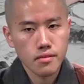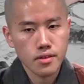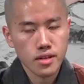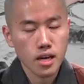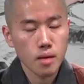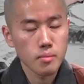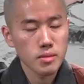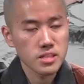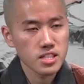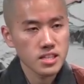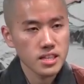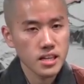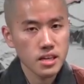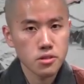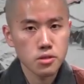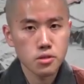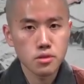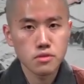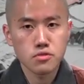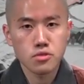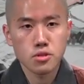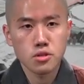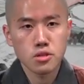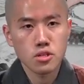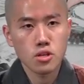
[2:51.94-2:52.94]
coming together
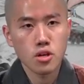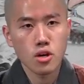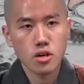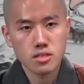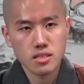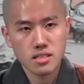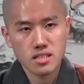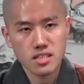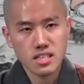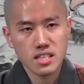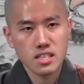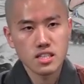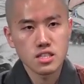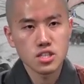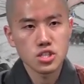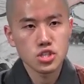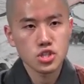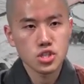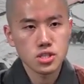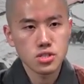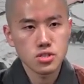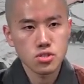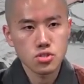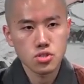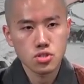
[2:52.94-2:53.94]
of certain causes and
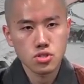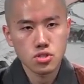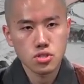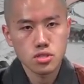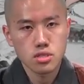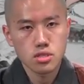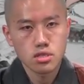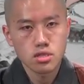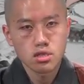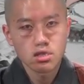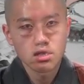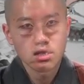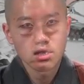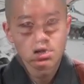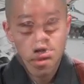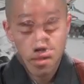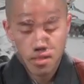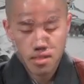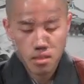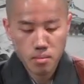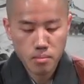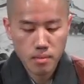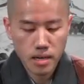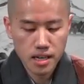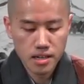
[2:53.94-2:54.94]
conditions.
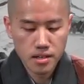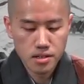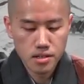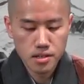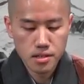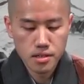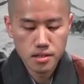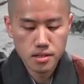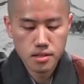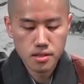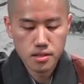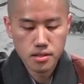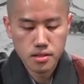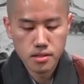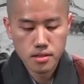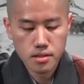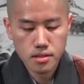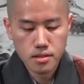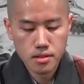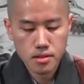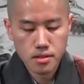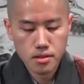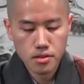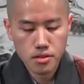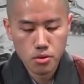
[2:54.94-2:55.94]
Does it matter
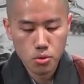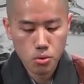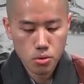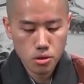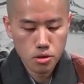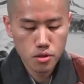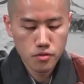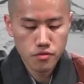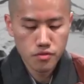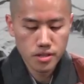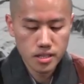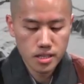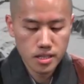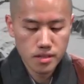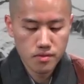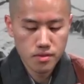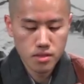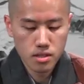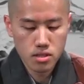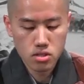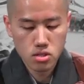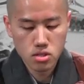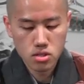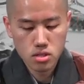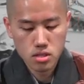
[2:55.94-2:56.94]
the order of
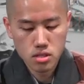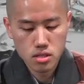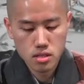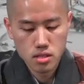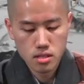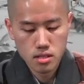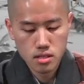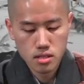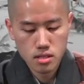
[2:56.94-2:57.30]
forgiveness?